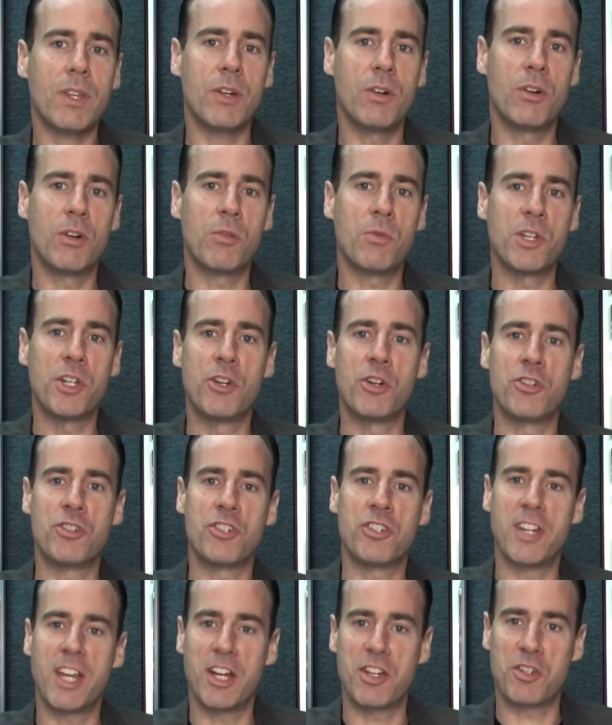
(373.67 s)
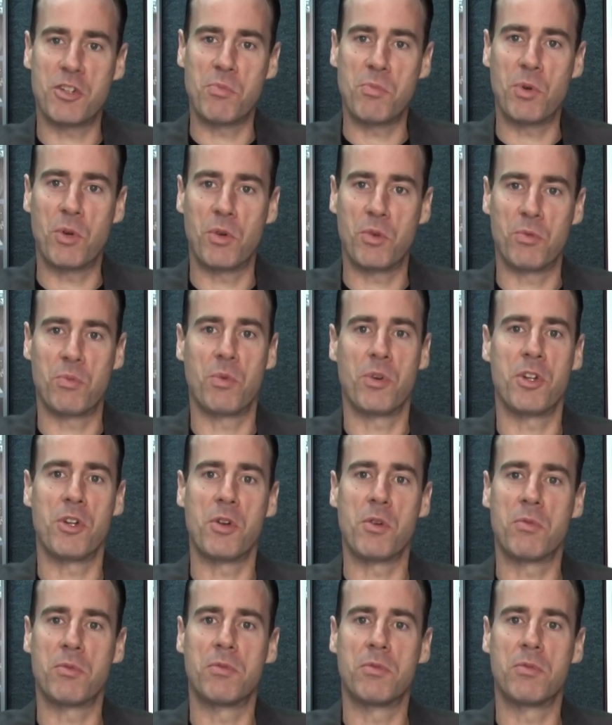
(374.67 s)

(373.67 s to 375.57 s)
regurgitation mode, where you're